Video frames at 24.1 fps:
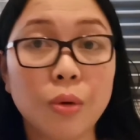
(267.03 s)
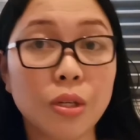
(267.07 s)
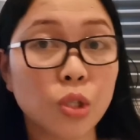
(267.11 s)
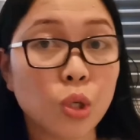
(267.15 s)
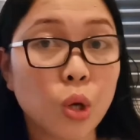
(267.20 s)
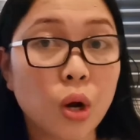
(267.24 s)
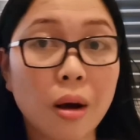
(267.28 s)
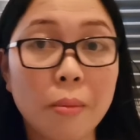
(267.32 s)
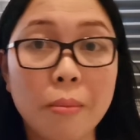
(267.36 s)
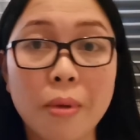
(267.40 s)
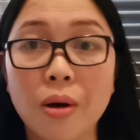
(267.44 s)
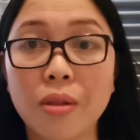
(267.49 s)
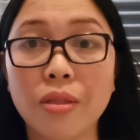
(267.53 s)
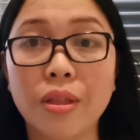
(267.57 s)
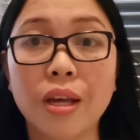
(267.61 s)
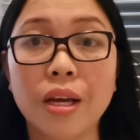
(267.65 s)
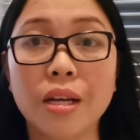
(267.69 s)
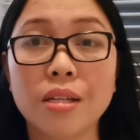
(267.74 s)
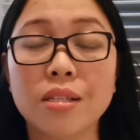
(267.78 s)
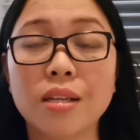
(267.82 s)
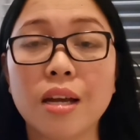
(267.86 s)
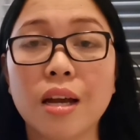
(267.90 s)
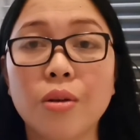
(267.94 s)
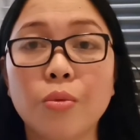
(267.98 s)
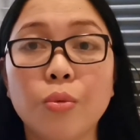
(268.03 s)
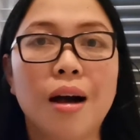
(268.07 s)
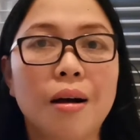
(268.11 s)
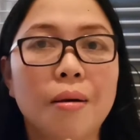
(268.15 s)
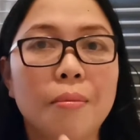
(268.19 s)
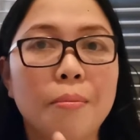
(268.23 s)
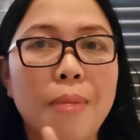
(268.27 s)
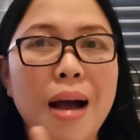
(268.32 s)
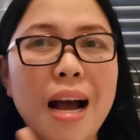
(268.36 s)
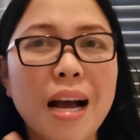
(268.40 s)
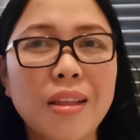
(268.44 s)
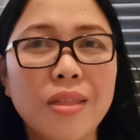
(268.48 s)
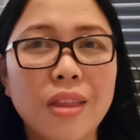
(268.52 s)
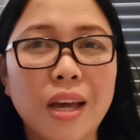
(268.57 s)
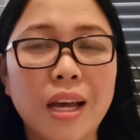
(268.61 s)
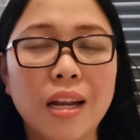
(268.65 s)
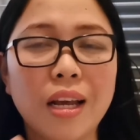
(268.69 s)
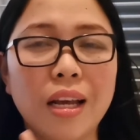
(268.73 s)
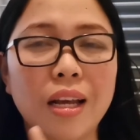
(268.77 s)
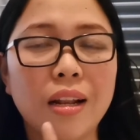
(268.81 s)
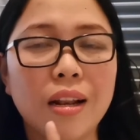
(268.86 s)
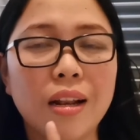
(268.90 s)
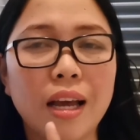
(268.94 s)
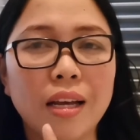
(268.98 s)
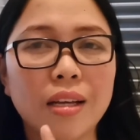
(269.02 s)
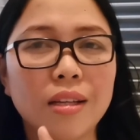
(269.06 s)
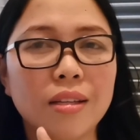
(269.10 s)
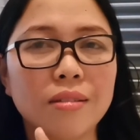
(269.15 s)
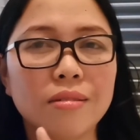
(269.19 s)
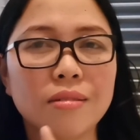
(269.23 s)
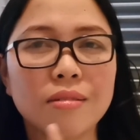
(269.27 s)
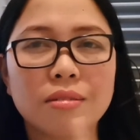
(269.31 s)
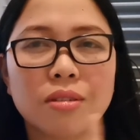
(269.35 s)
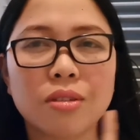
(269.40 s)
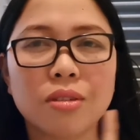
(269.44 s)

we talk about this back then in like